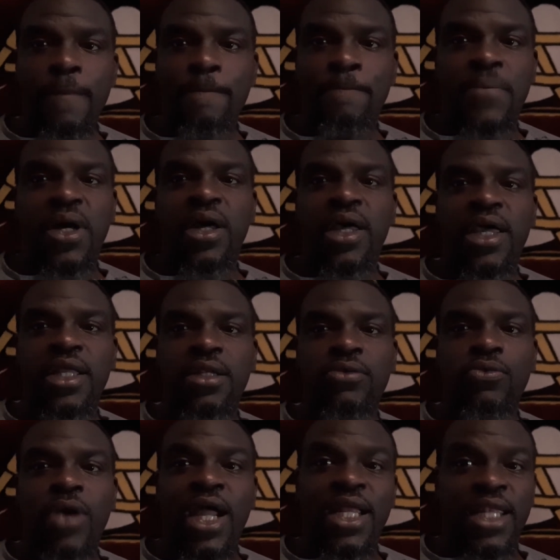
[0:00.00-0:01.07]
But
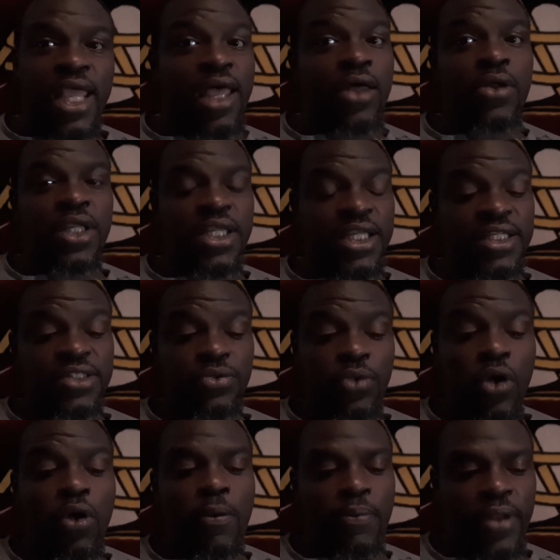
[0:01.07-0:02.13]
right now he's a
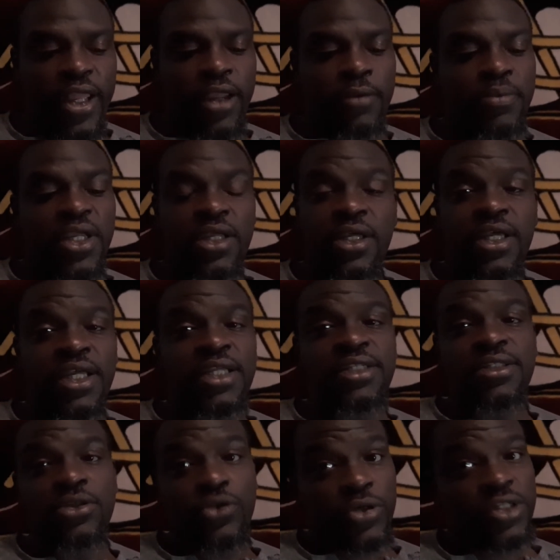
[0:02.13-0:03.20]
role player because
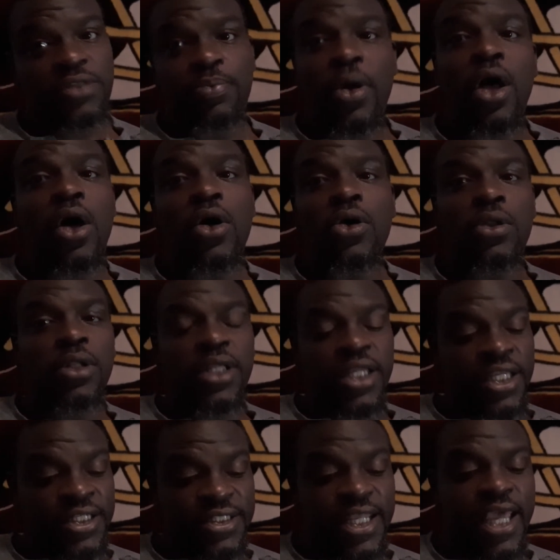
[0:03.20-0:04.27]
Chris Paul
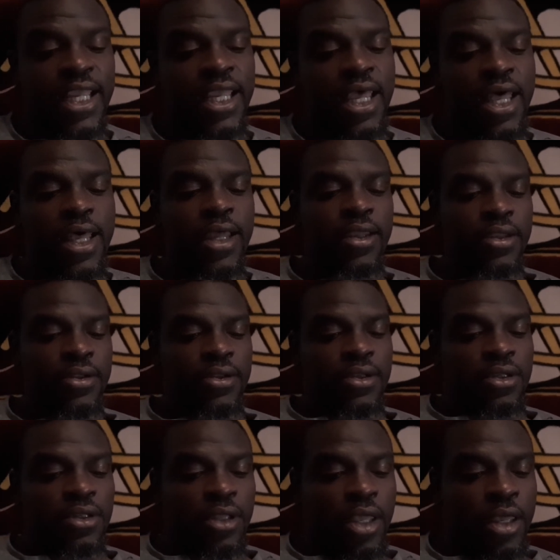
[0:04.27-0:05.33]
is that guy.
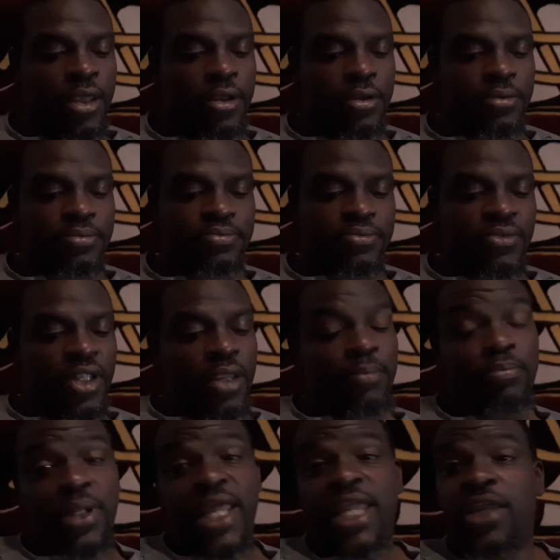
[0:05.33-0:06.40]

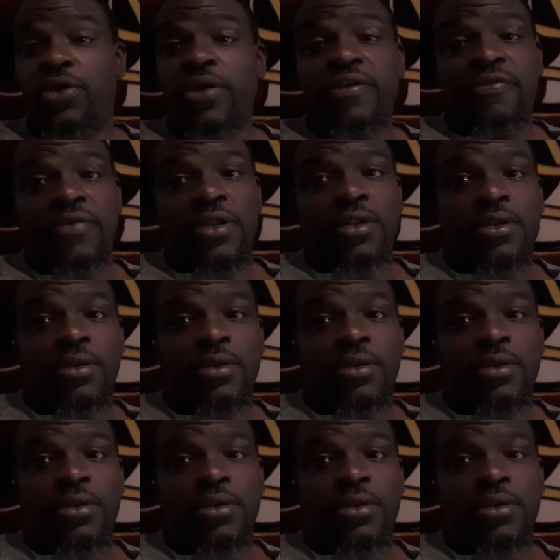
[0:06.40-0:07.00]
Blake Griffin.